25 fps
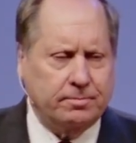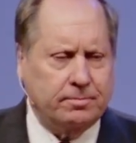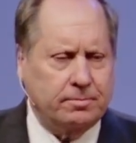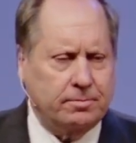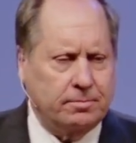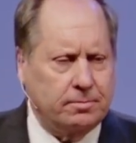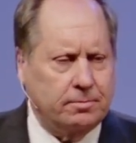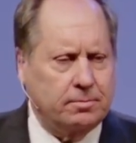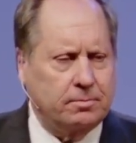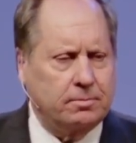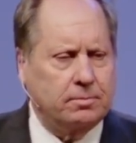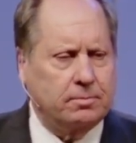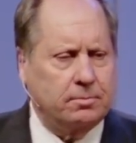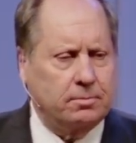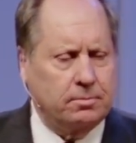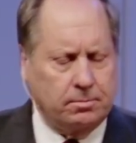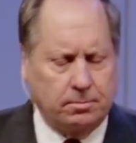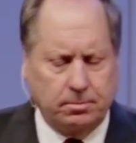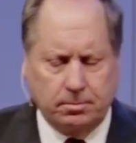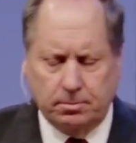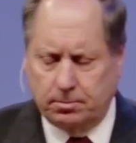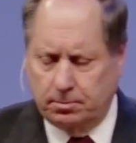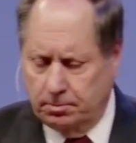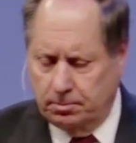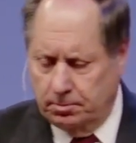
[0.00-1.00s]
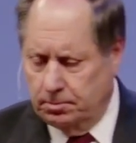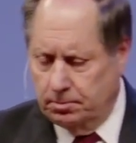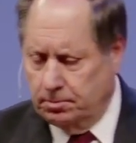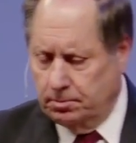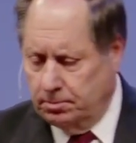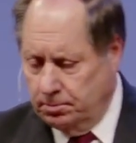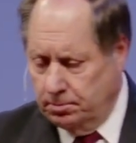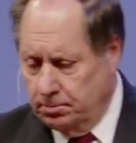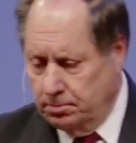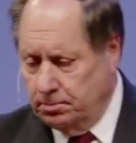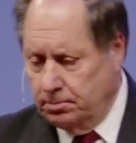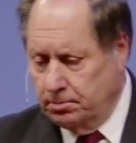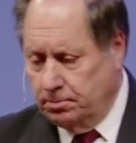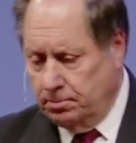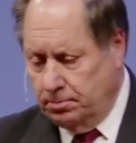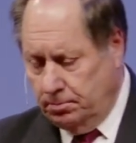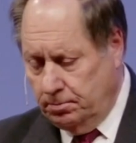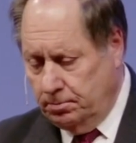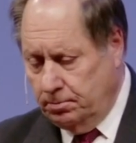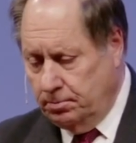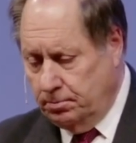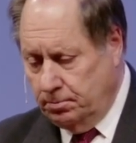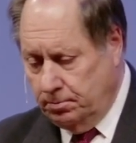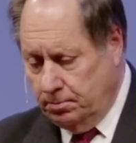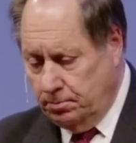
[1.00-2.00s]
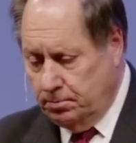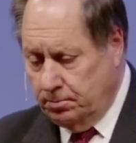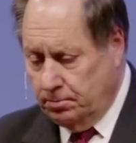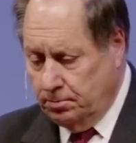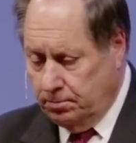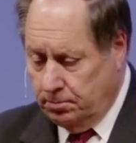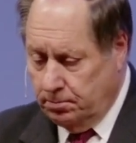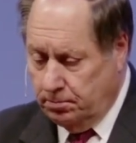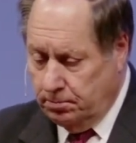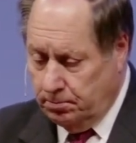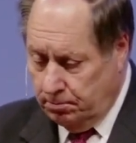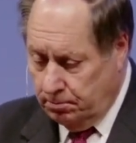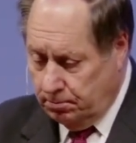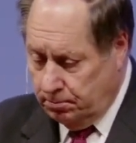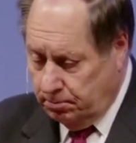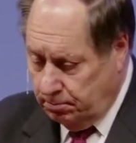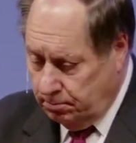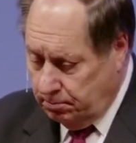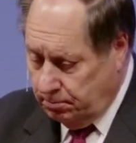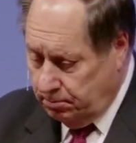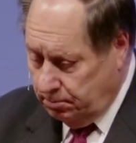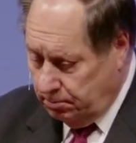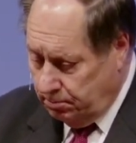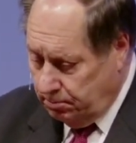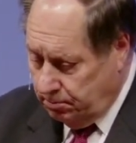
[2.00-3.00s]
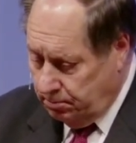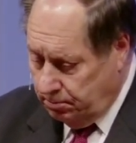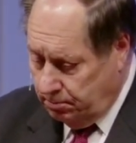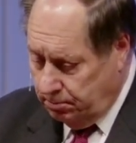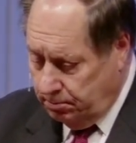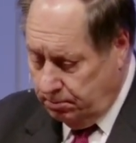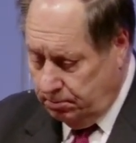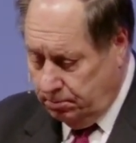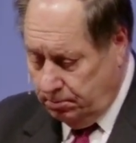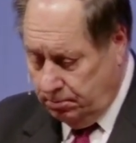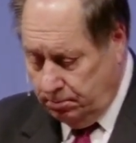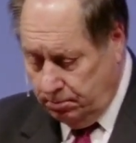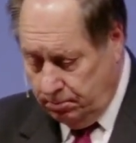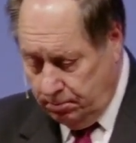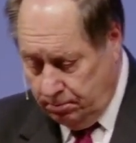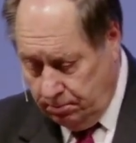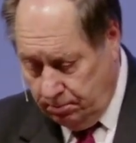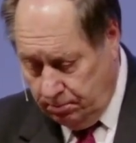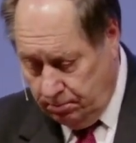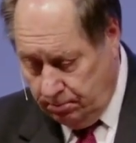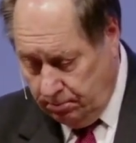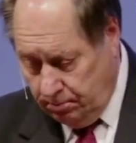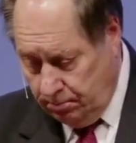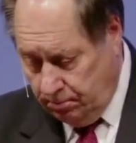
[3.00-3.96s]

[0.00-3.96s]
No one is speaking in this clip.